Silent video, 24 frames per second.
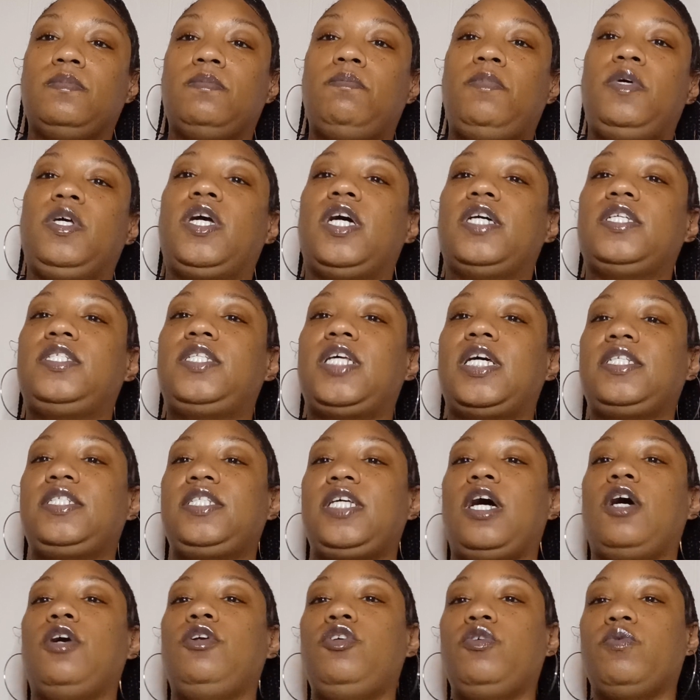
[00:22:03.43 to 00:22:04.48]
Because that's
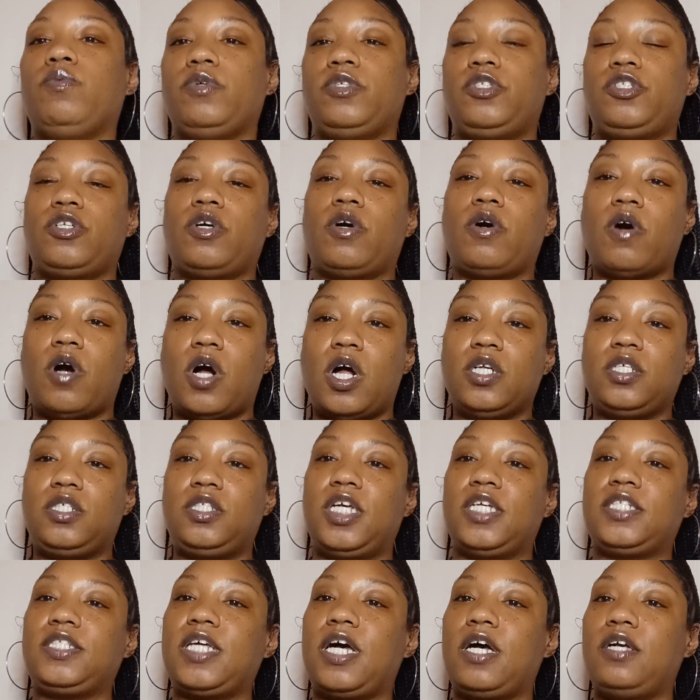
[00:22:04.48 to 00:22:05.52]
how you recharge.
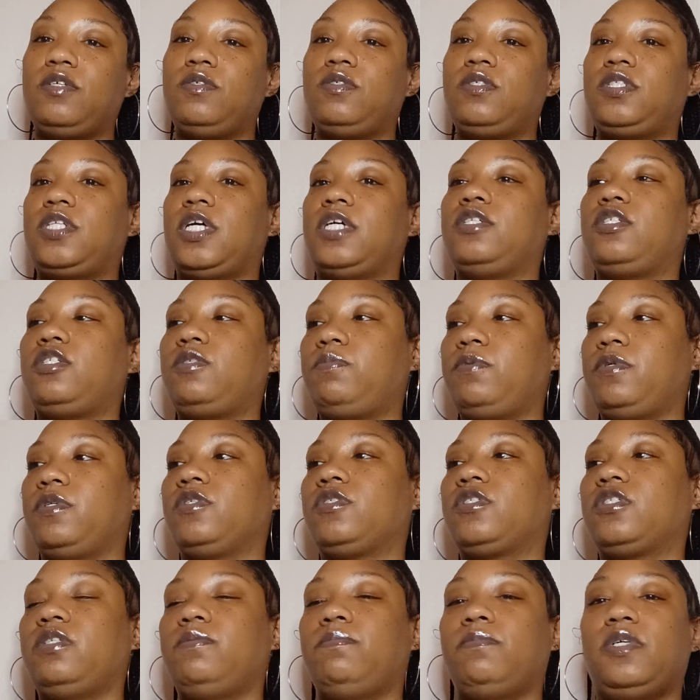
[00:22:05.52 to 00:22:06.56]
That's how you stay
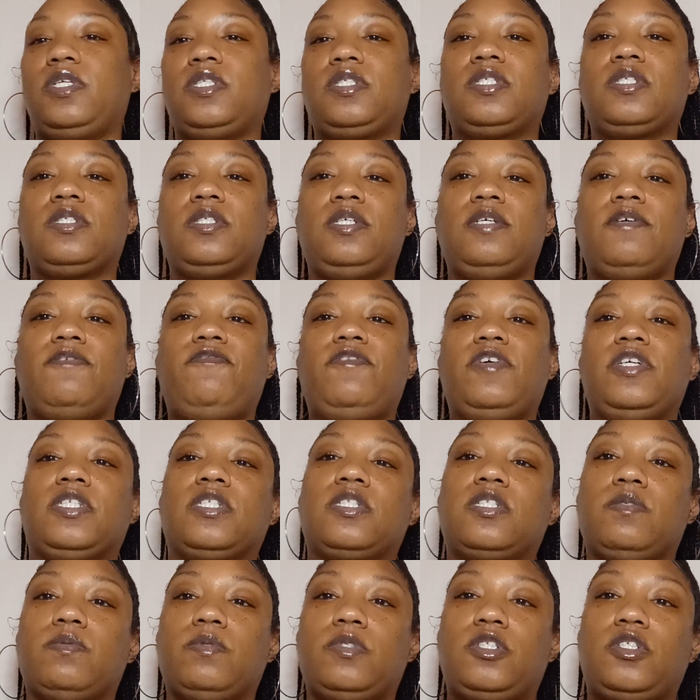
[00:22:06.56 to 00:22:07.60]
spiritually, mentally, and
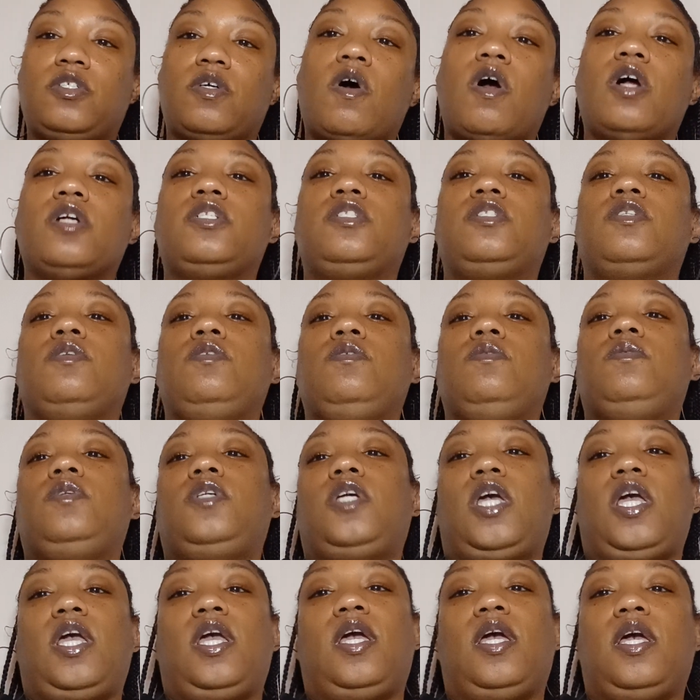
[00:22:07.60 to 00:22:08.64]
physically recharged so you
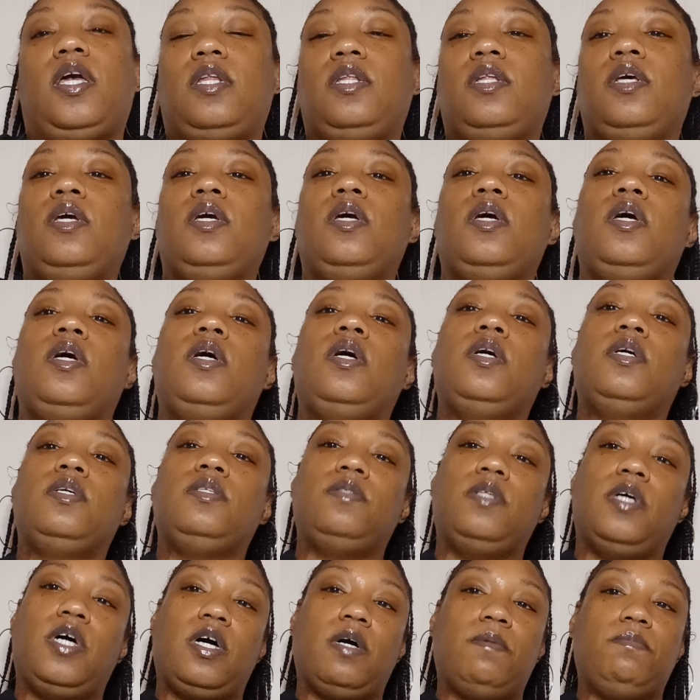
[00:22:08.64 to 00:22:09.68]
can
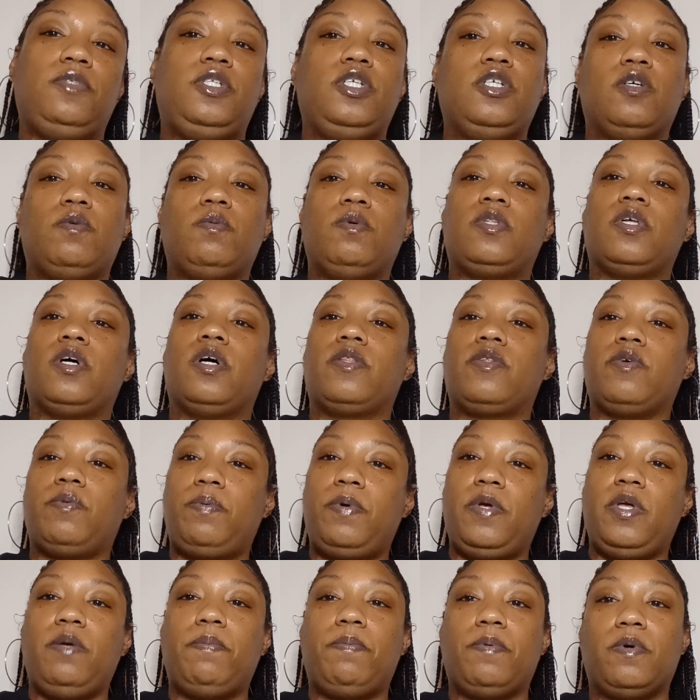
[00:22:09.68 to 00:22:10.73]
um, deal with other
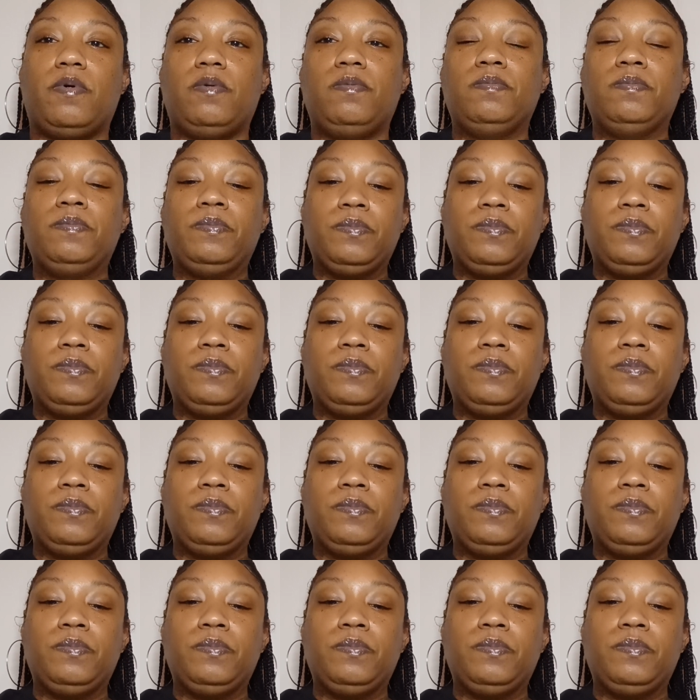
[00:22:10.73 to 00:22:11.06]
people.